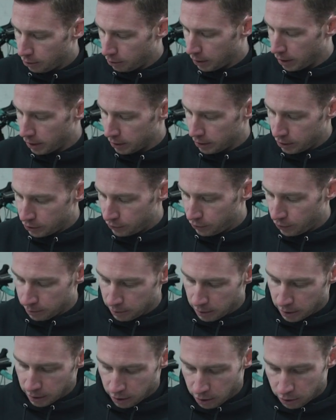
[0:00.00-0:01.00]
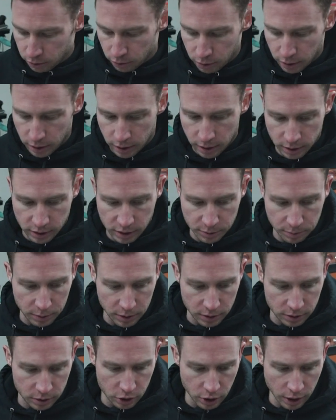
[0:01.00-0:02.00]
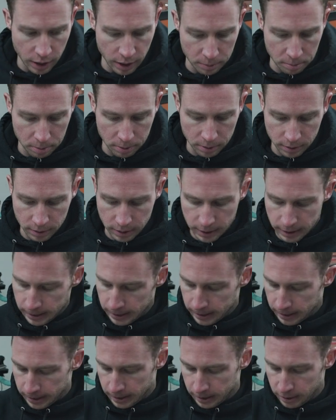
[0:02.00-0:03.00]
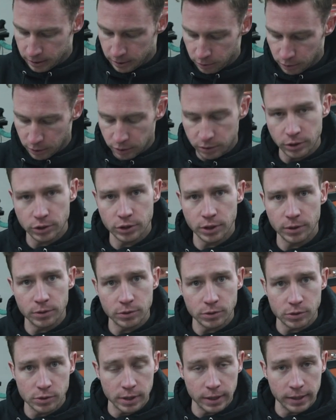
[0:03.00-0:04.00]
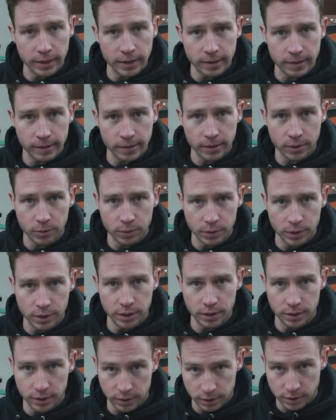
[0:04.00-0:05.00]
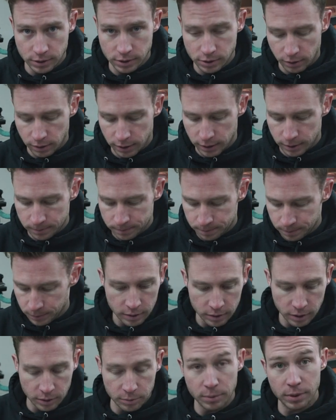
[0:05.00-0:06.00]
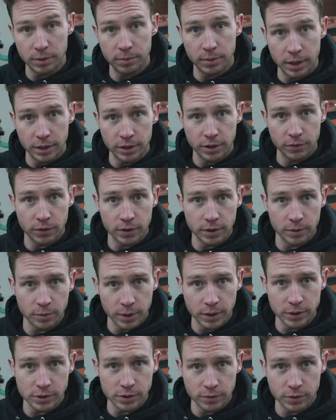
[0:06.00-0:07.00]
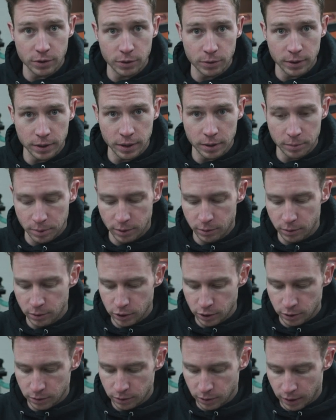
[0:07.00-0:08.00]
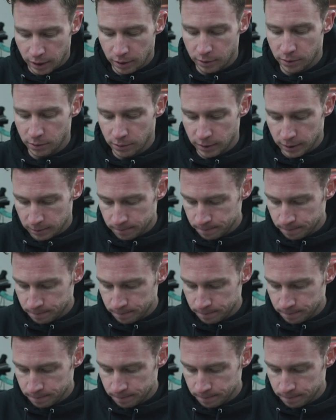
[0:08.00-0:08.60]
we got these from Condor Speed Shop, and we're gonna show you today how we install it. There are many different ways of doing it, but we'll show you our way.